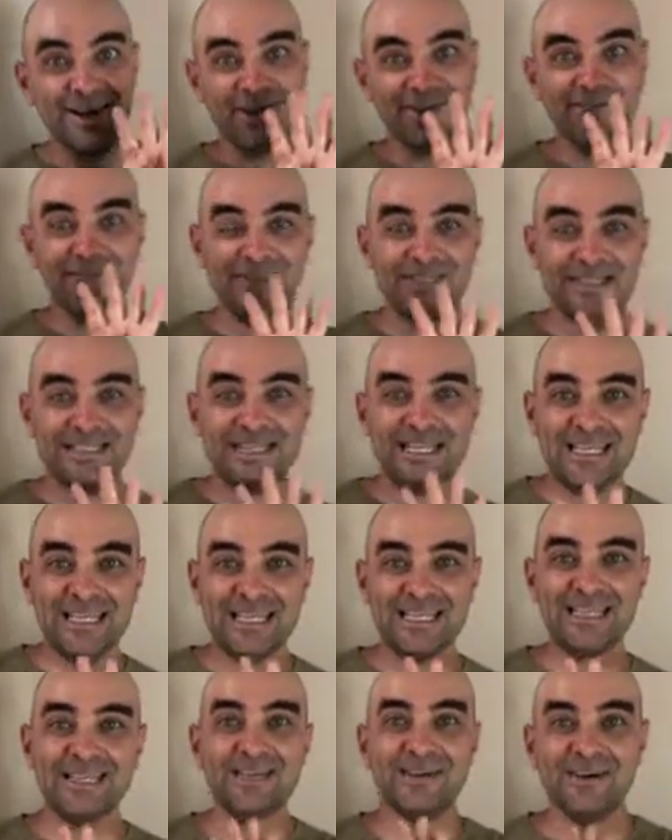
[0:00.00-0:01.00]
of the
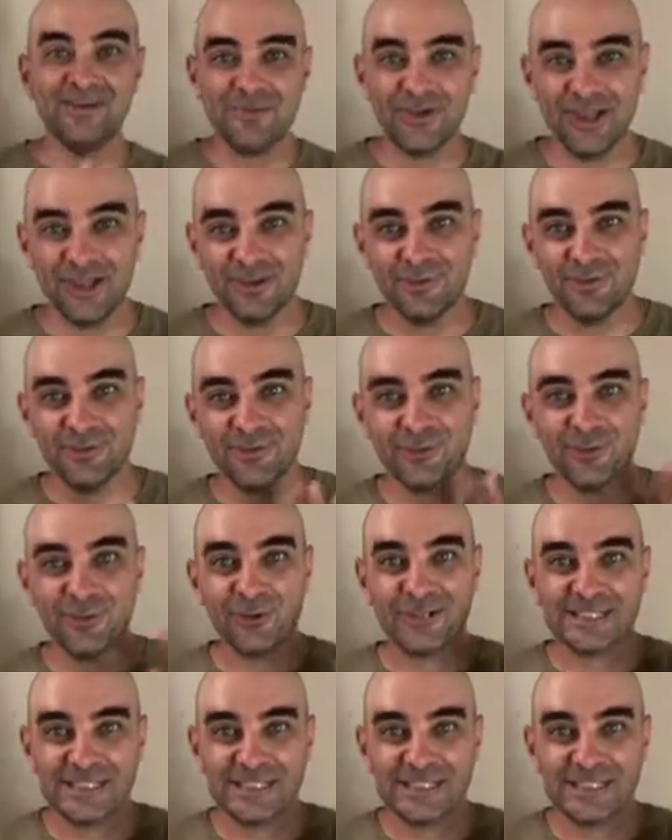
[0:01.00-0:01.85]
tea available for